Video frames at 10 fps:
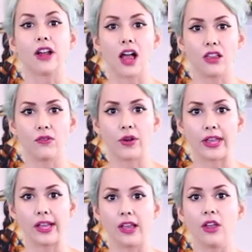an olive
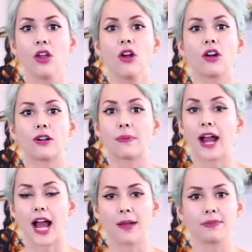oil or
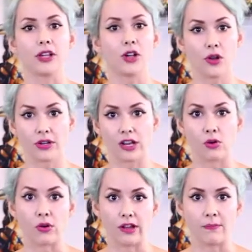perhaps a coconut
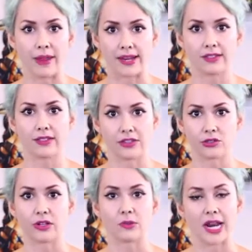oil-based
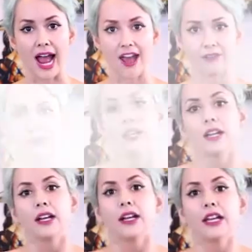glycerin would have.
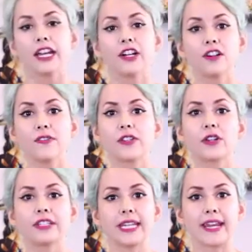Here are a few
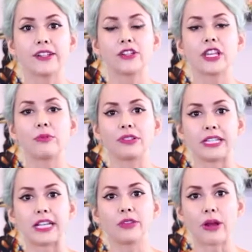containers that we'll
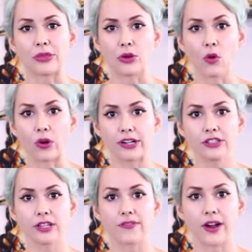need throughout the
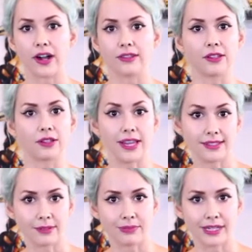course of our little
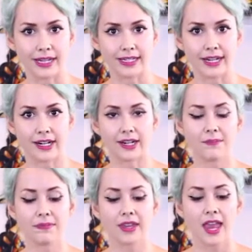lesson plan
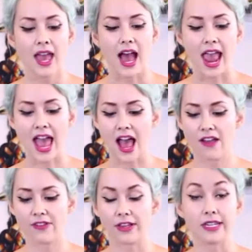here. I
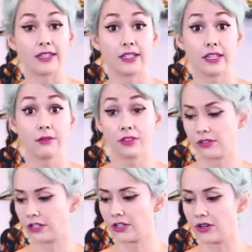have an
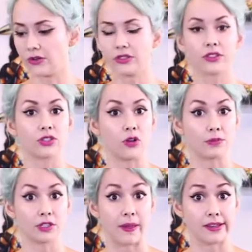easy-to-use soap
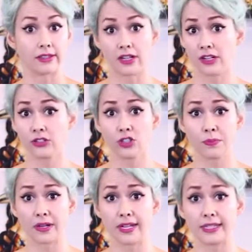dispenser,
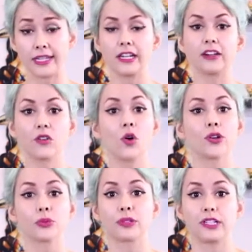super easy, and of
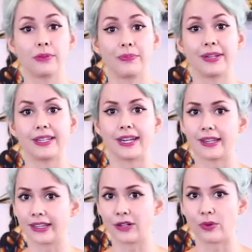course we're going to be putting
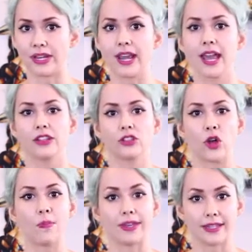in liquid
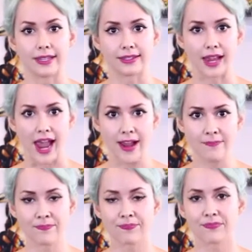soap into this guy.
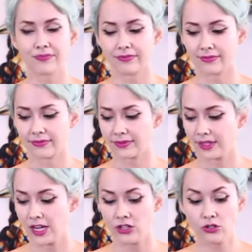
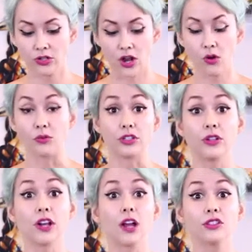You
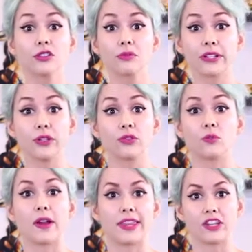can also reuse
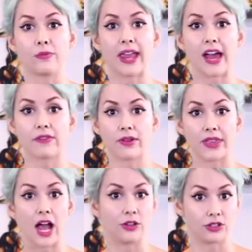one that you may have around
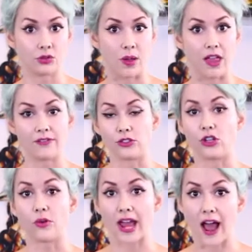the house as well. If you
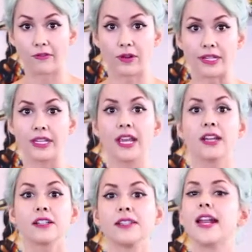don't have one,
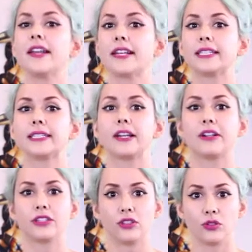not
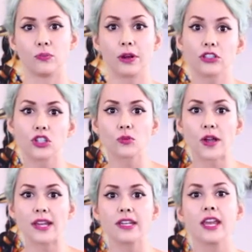necessary to purchase
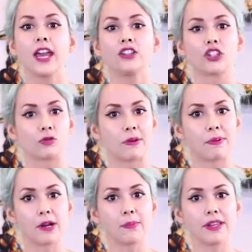one, just
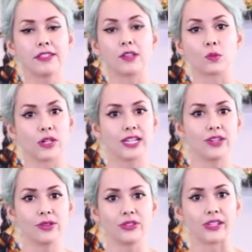repurpose and
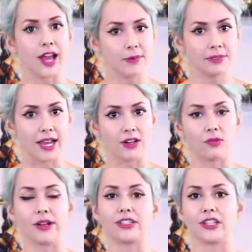reuse and upcycle
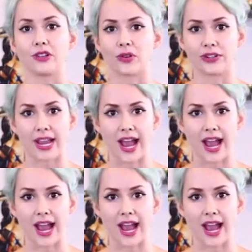ones that you already